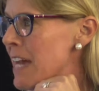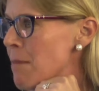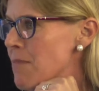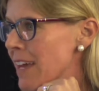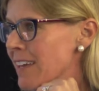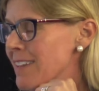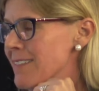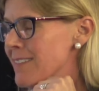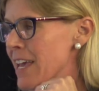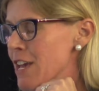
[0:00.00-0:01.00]
step that
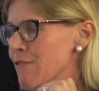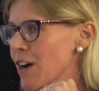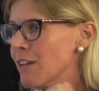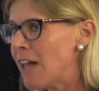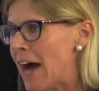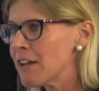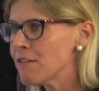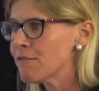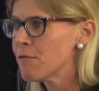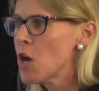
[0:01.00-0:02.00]
can save a lot
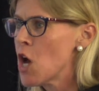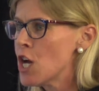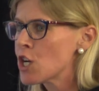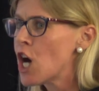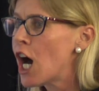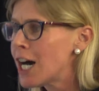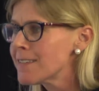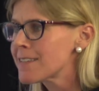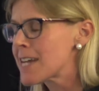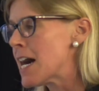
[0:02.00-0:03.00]
of
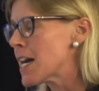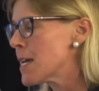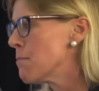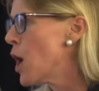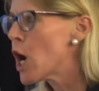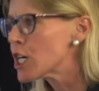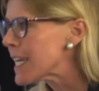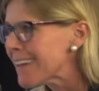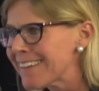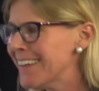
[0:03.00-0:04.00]
cost, time,
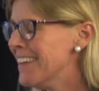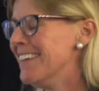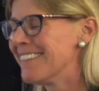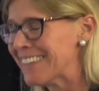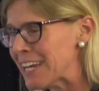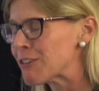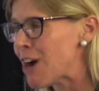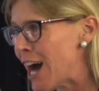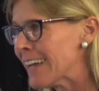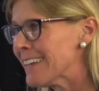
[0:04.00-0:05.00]
heartache later
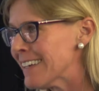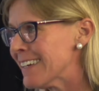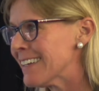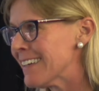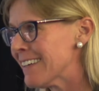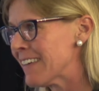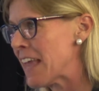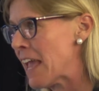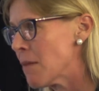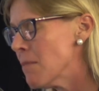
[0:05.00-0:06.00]
on in the
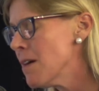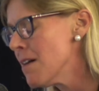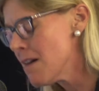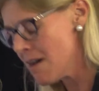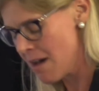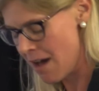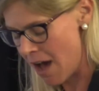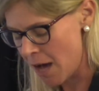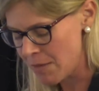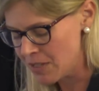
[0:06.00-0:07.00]
game.
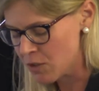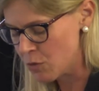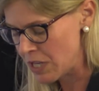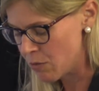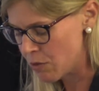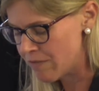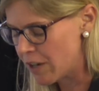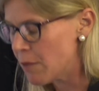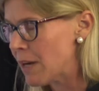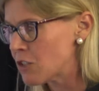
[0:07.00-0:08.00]
And so we
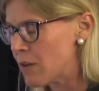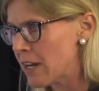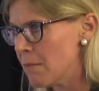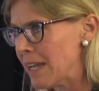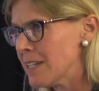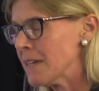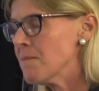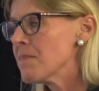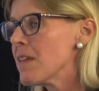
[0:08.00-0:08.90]
very much recommend it.